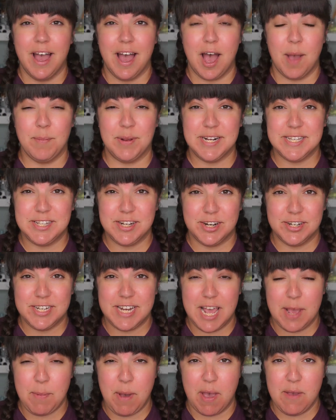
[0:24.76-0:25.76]
I'm gonna start
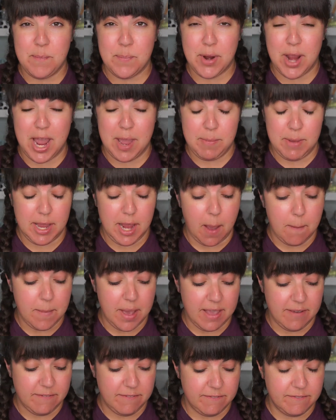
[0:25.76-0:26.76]
today by priming
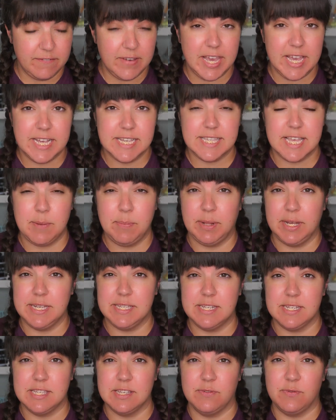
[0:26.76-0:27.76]
my face. I
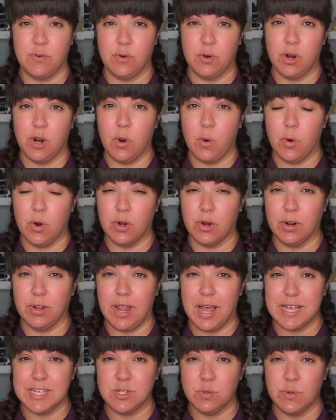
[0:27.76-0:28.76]
placed this Sephora order
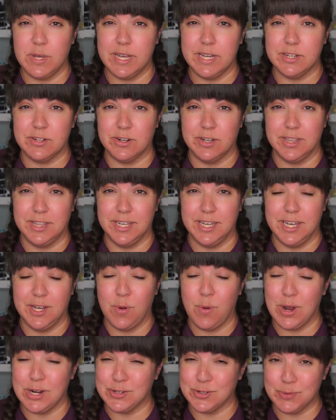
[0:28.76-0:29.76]
last week during the
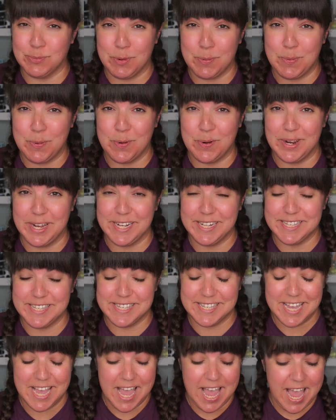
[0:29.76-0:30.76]
quadruple
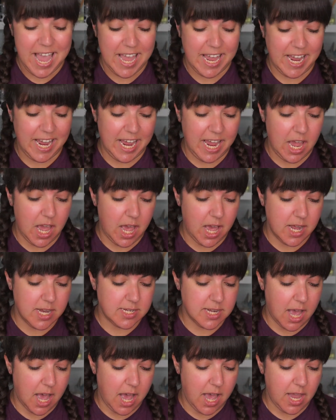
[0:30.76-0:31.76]
points,
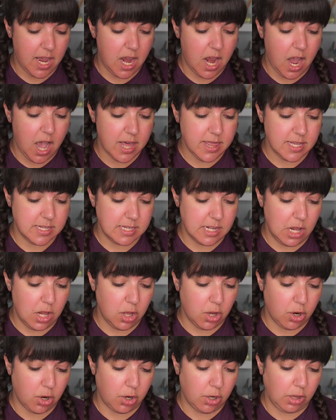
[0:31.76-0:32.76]
and I got this
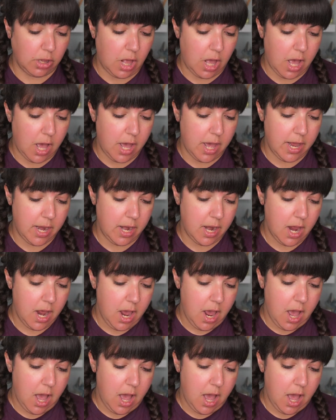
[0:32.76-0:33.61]
little Guerlain